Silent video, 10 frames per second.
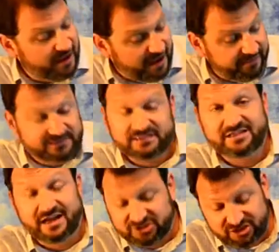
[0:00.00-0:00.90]
And this is
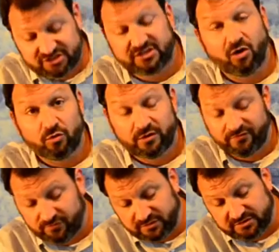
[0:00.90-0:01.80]
not just the only
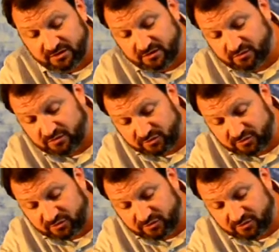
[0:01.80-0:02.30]
food that's included.